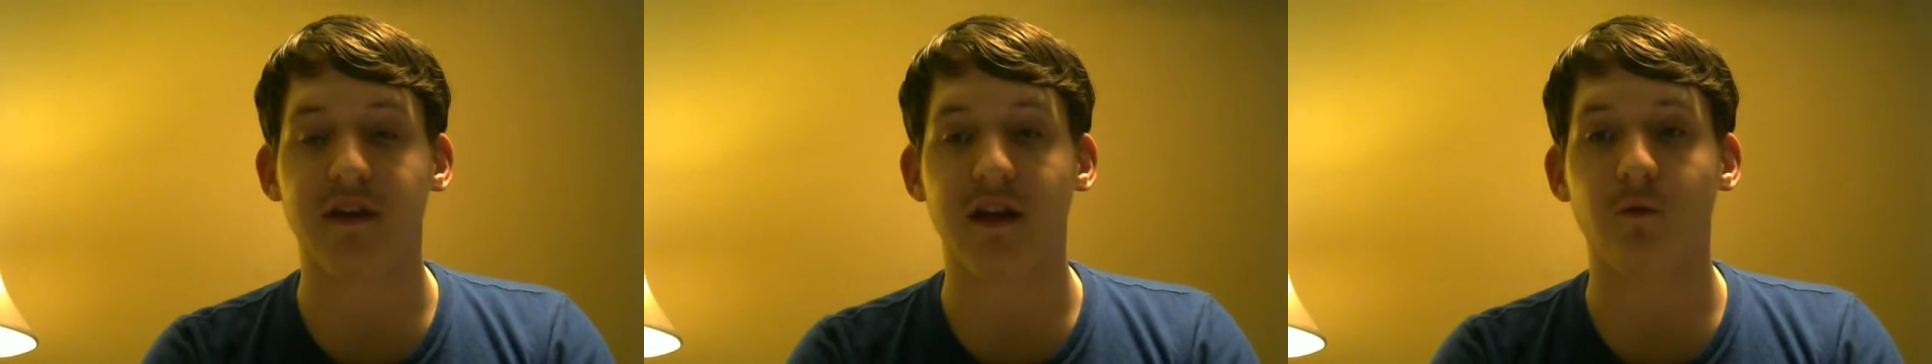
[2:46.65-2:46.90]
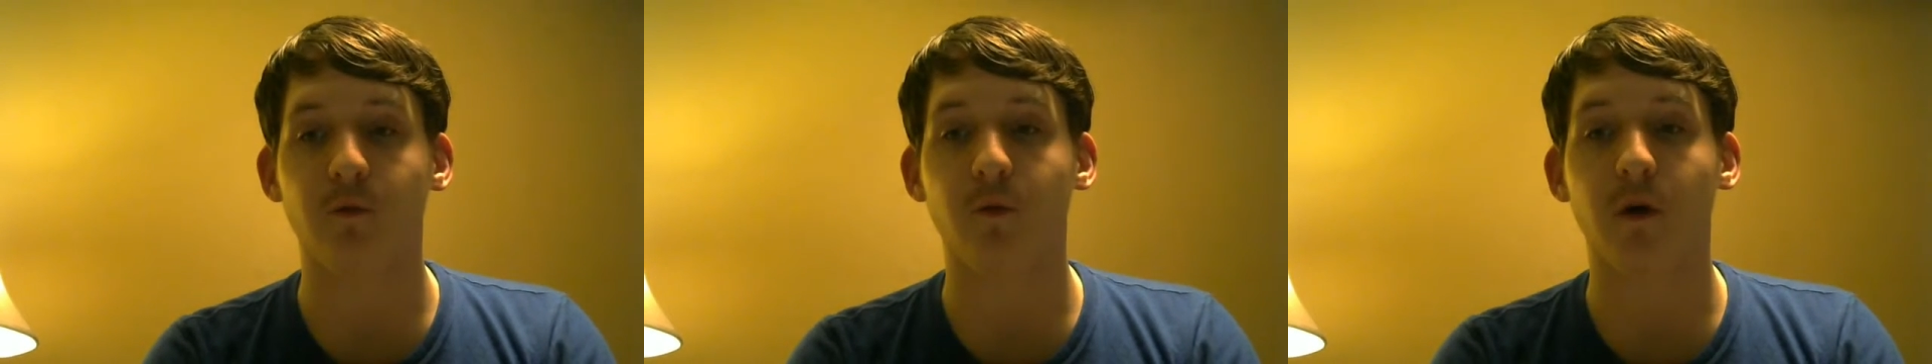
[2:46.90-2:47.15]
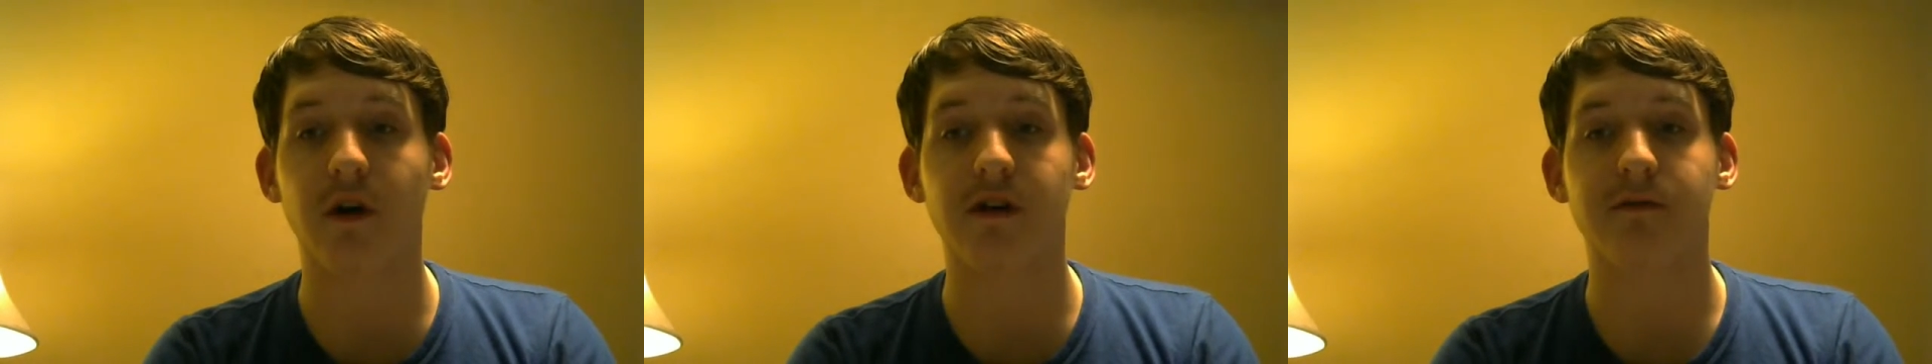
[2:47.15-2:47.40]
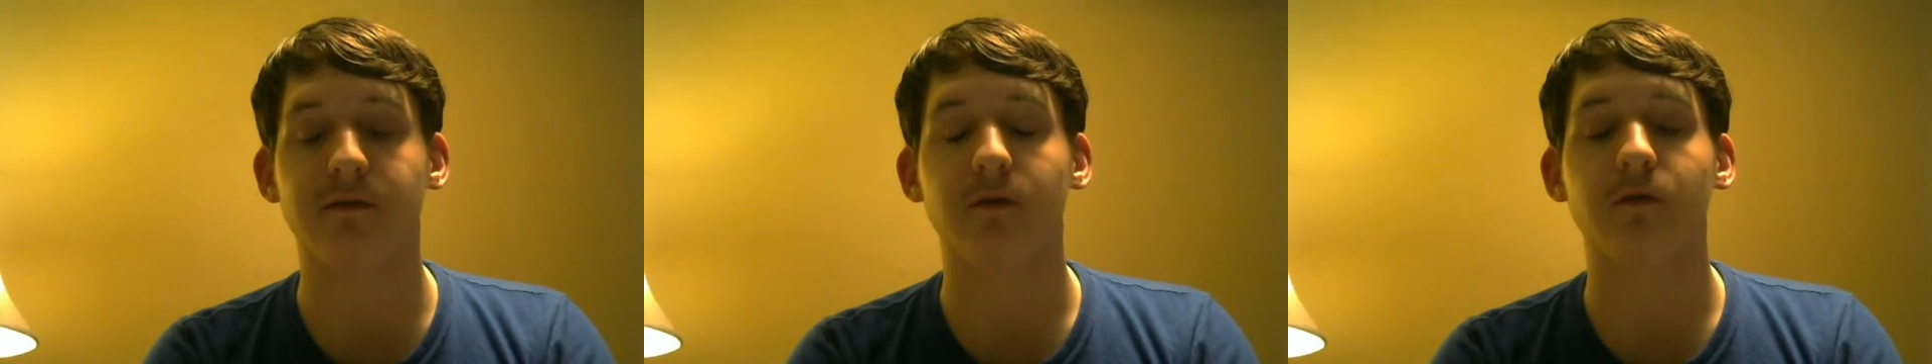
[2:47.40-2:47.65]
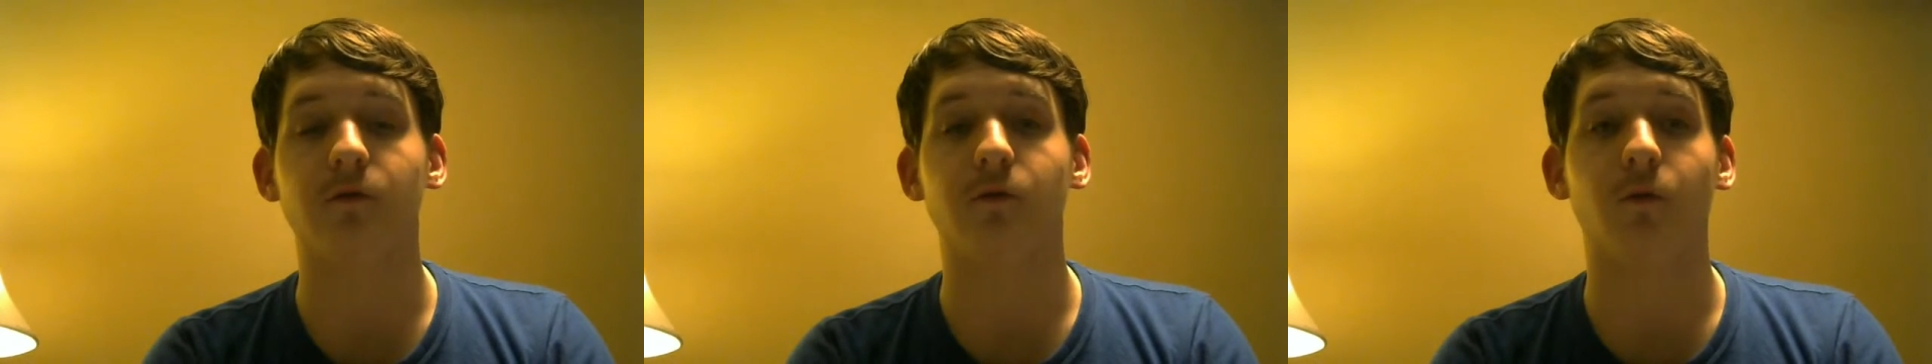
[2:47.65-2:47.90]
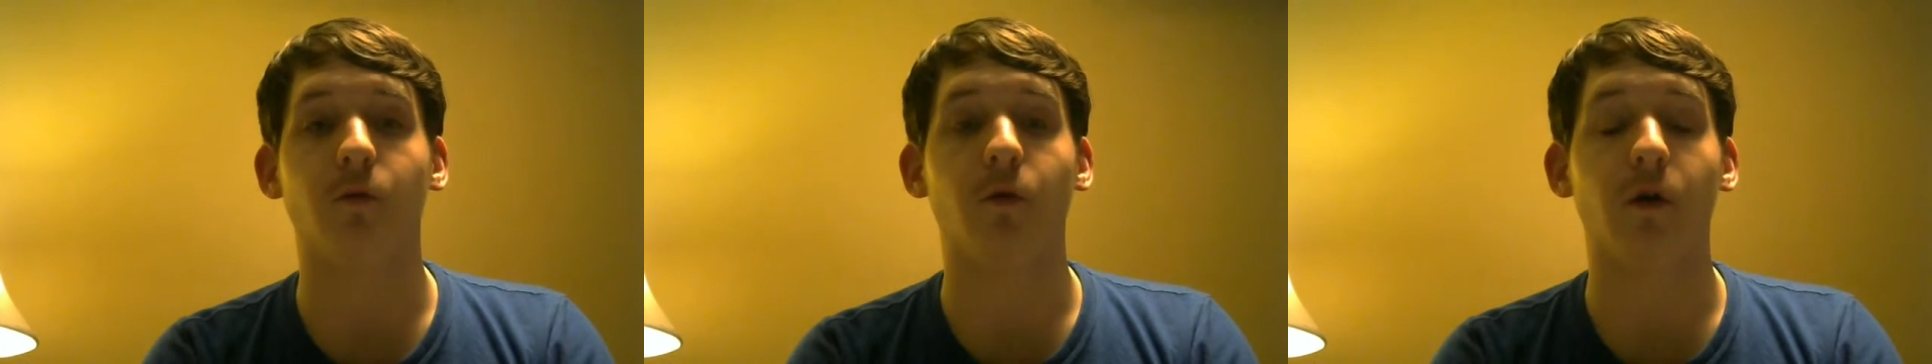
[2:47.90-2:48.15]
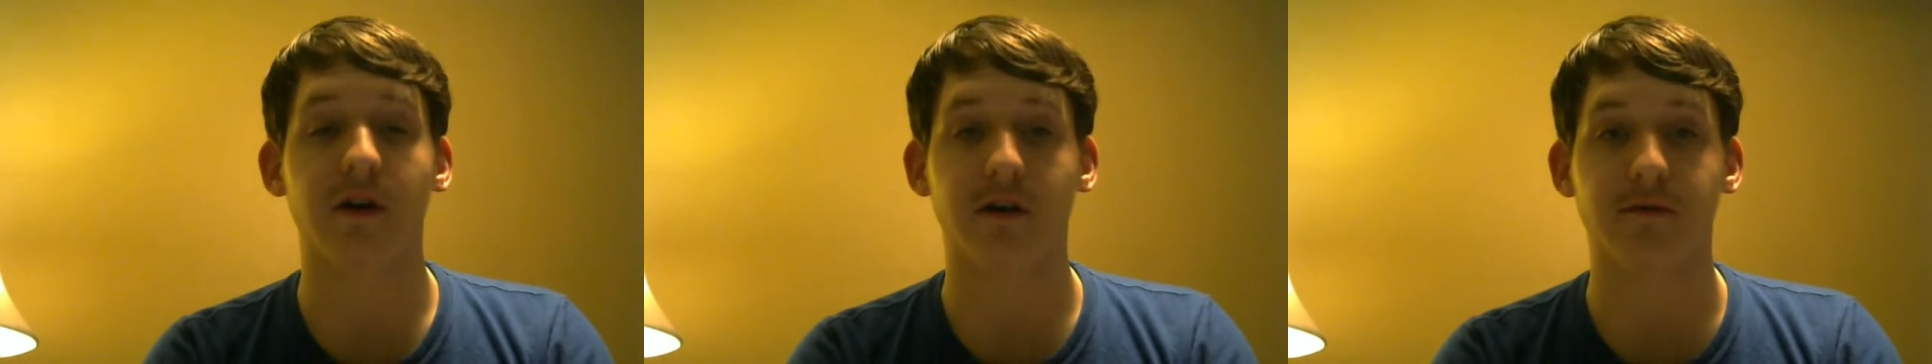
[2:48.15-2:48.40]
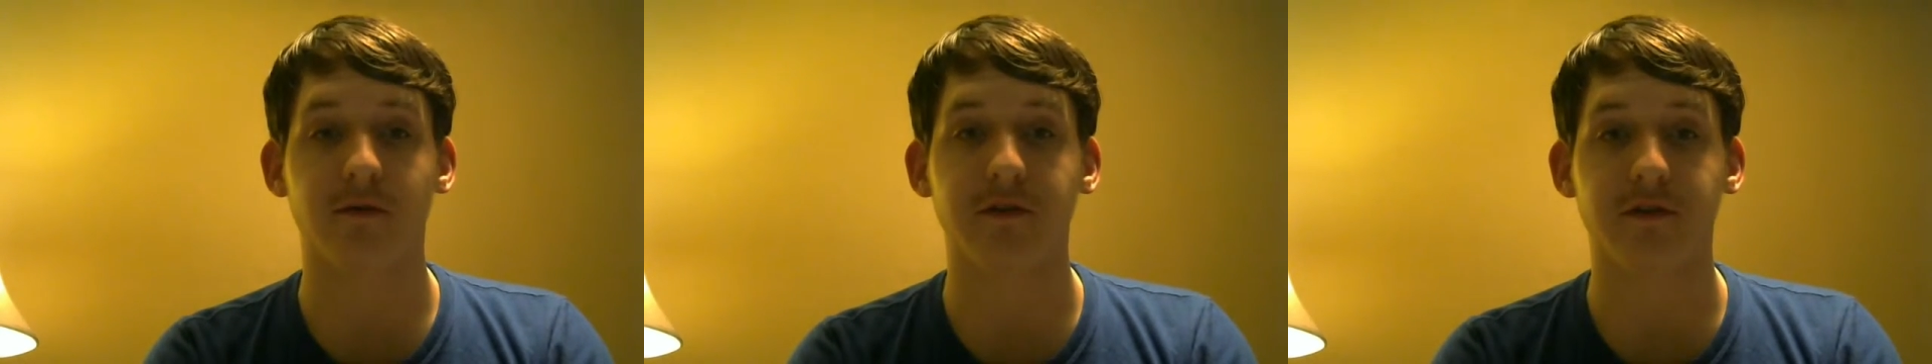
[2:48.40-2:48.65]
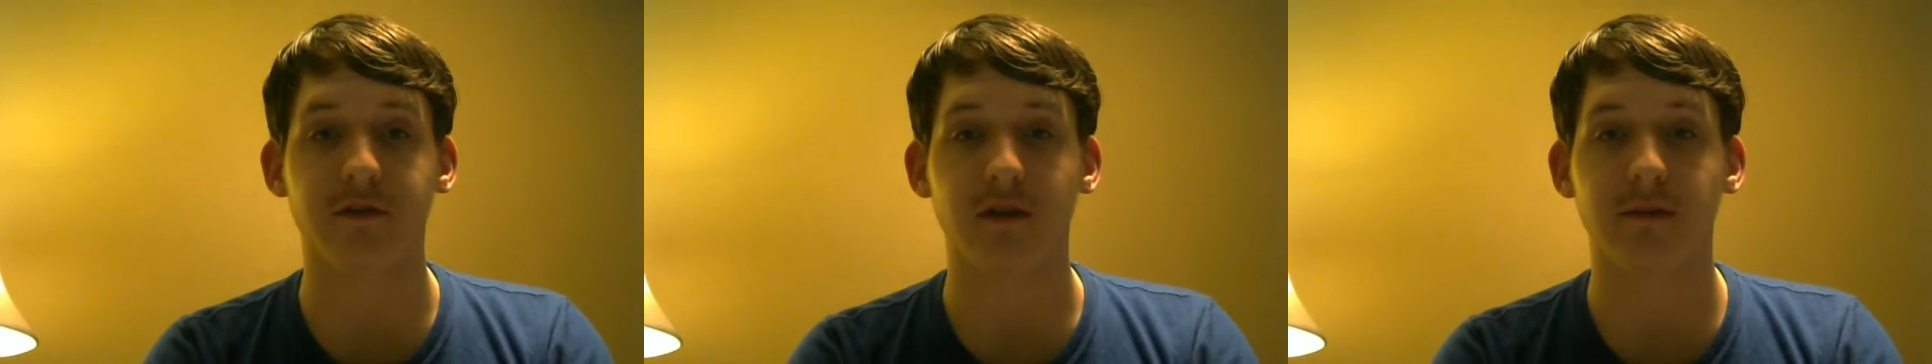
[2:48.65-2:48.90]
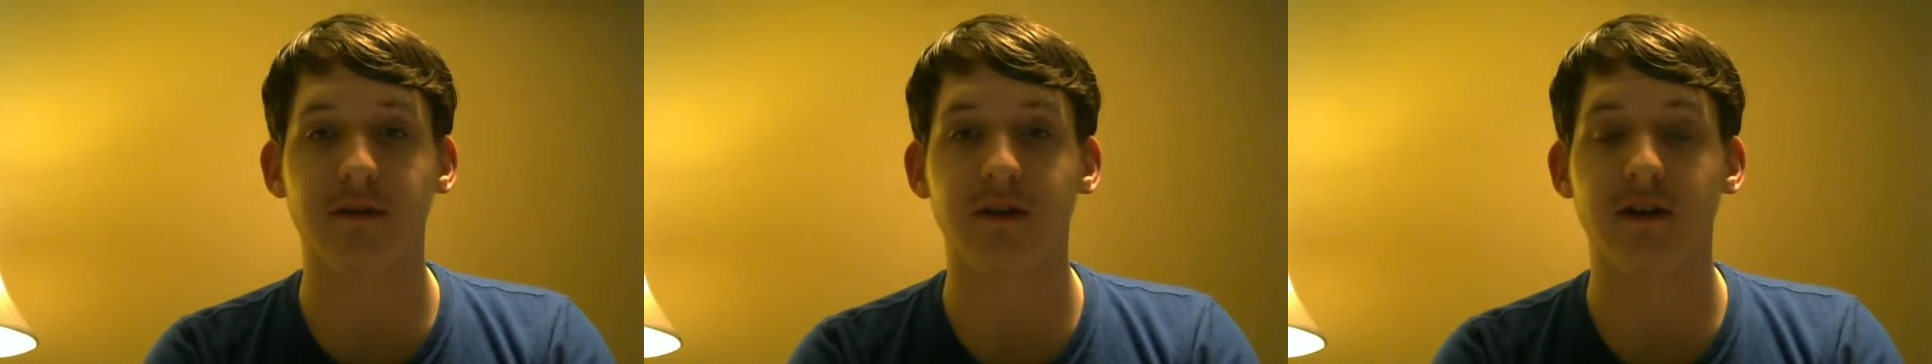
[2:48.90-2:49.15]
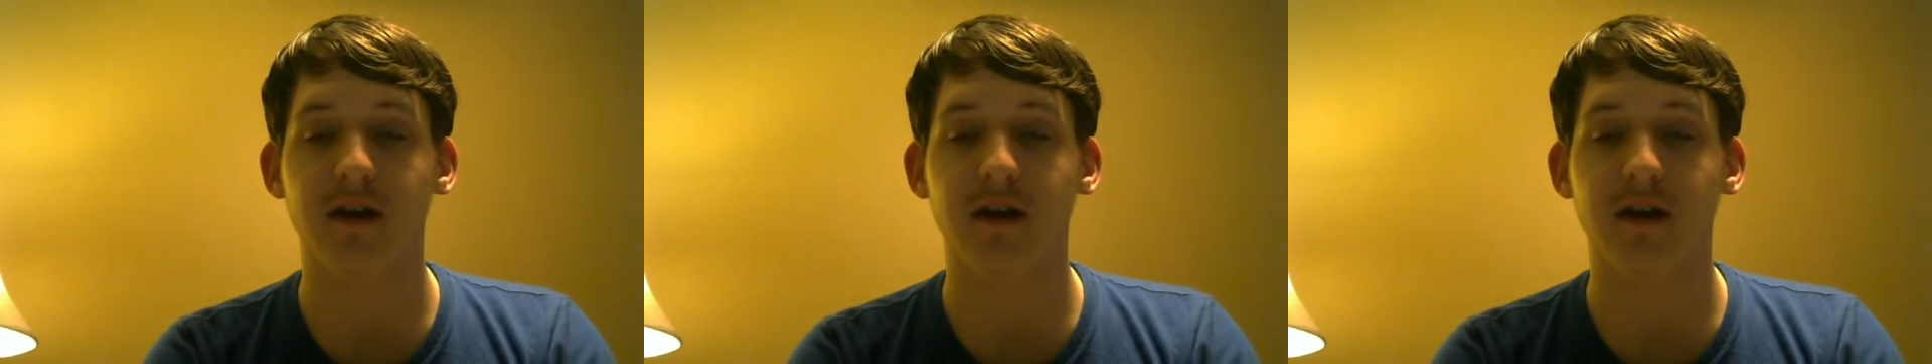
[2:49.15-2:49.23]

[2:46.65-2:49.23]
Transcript: a wonderful, wonderful script